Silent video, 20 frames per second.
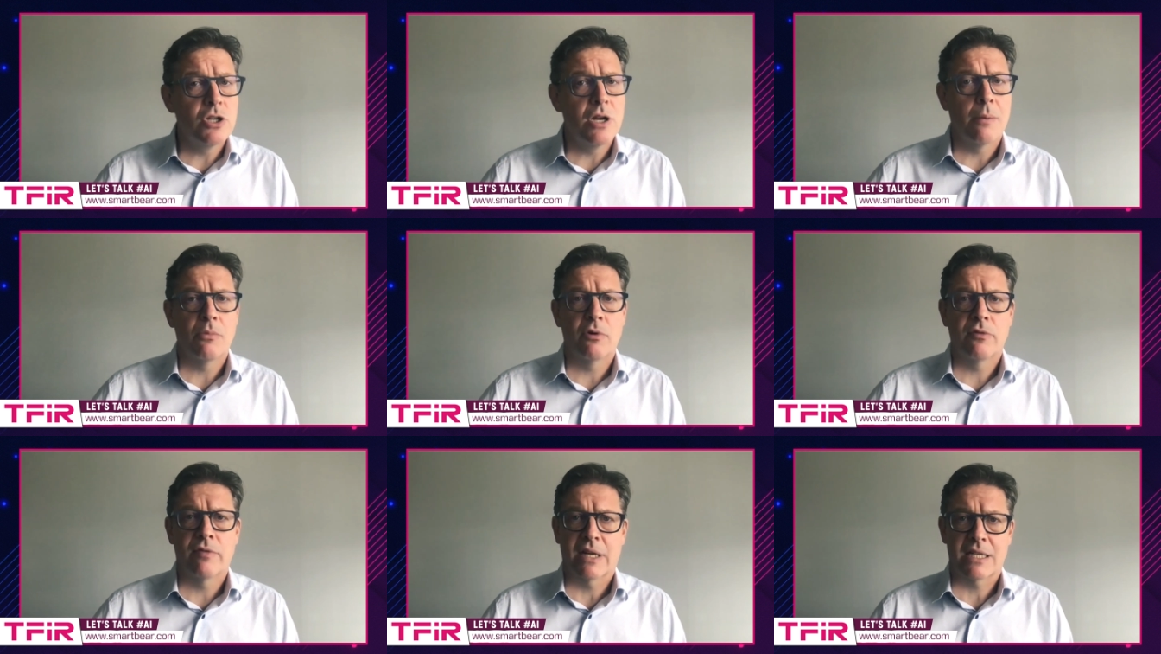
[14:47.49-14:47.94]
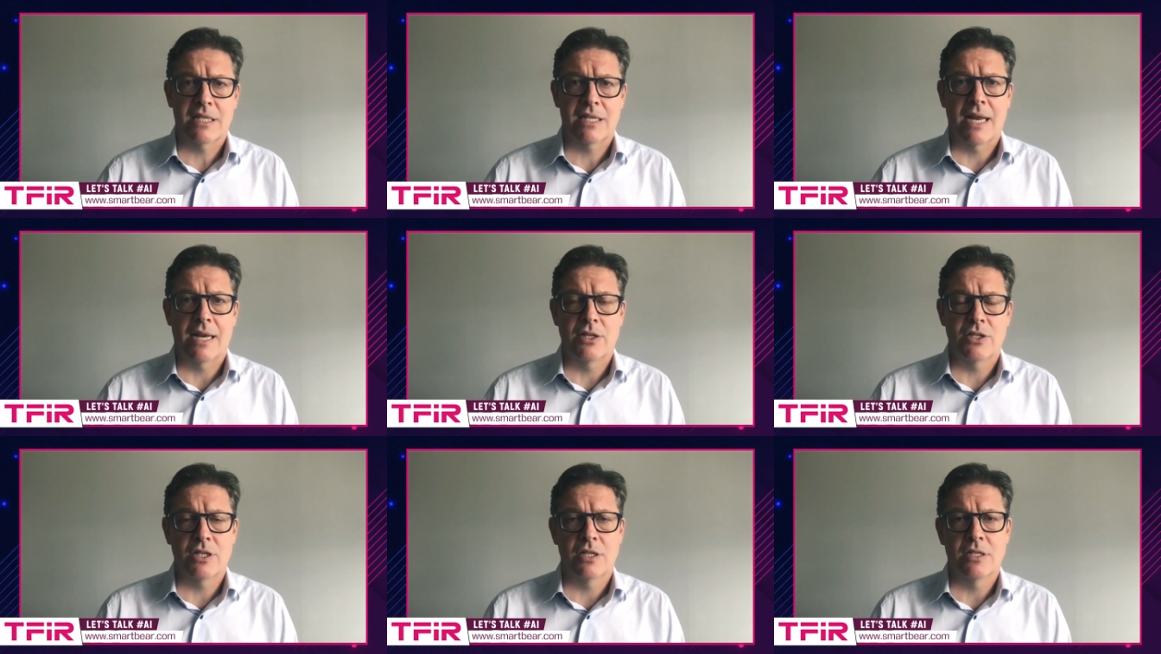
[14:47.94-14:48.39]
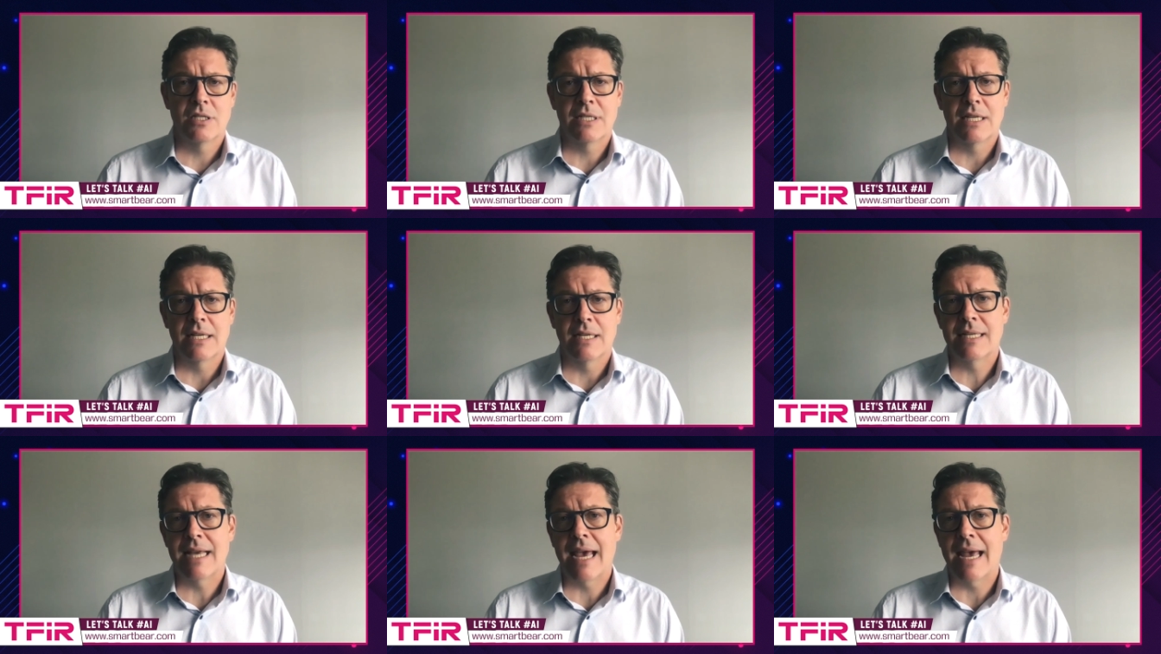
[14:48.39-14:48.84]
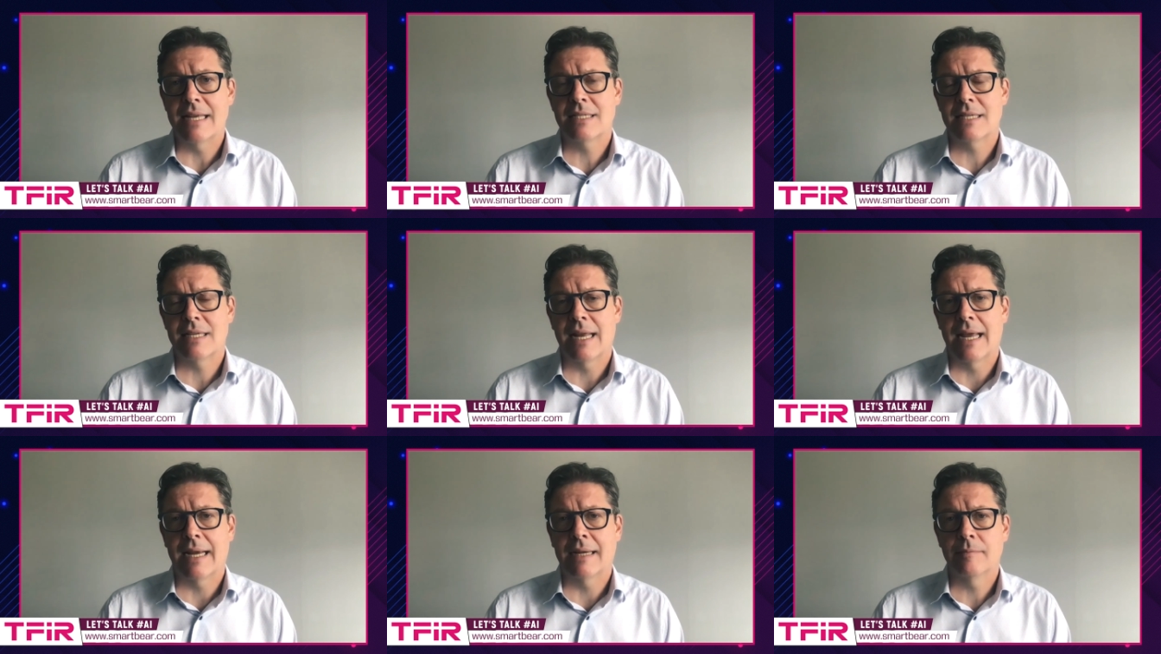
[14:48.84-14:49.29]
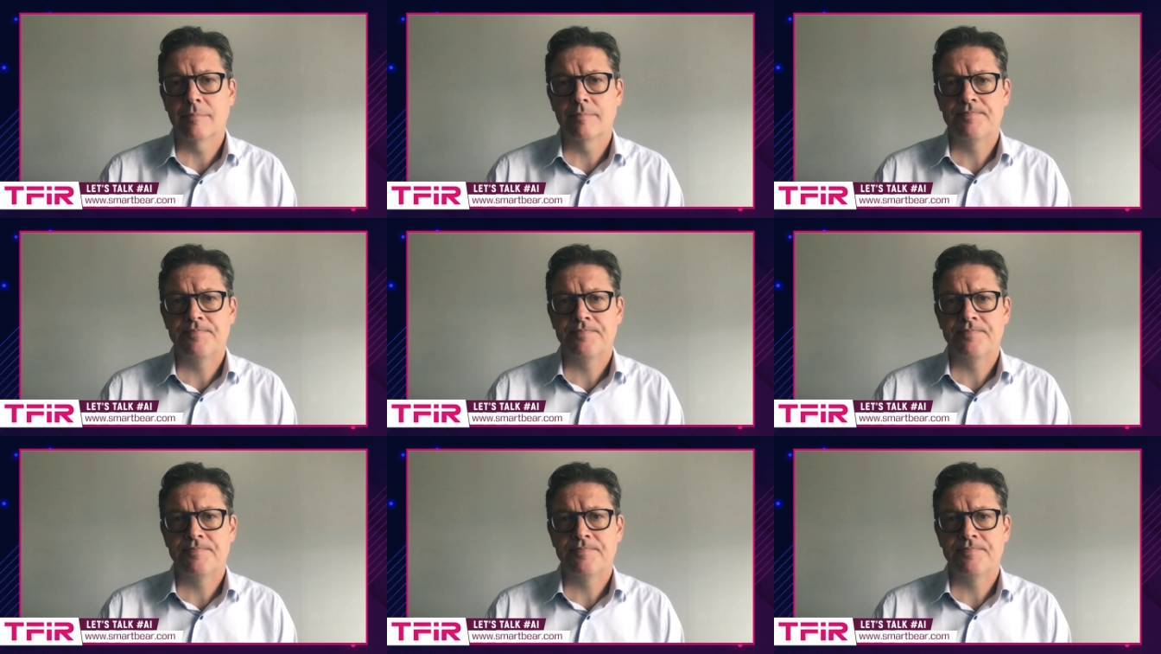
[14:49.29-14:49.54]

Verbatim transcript: number of extensions in testing,